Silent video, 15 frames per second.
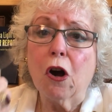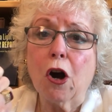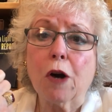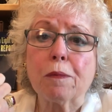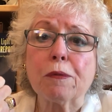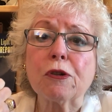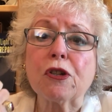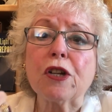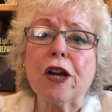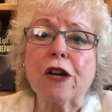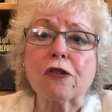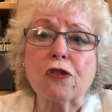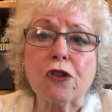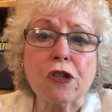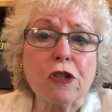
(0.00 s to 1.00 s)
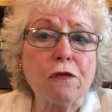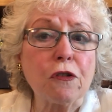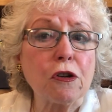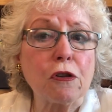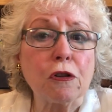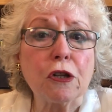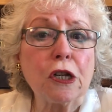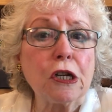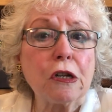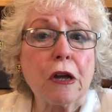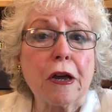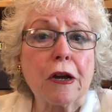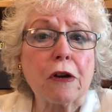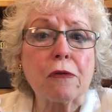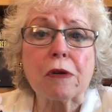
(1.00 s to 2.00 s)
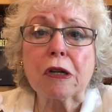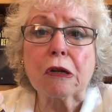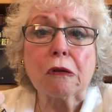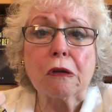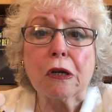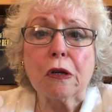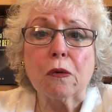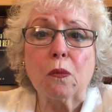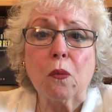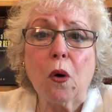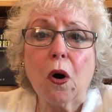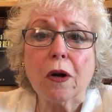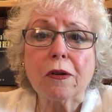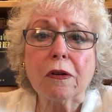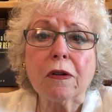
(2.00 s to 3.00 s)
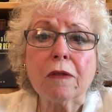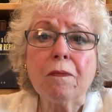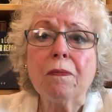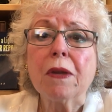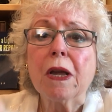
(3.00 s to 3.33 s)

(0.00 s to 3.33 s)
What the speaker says: for clean air and clean water,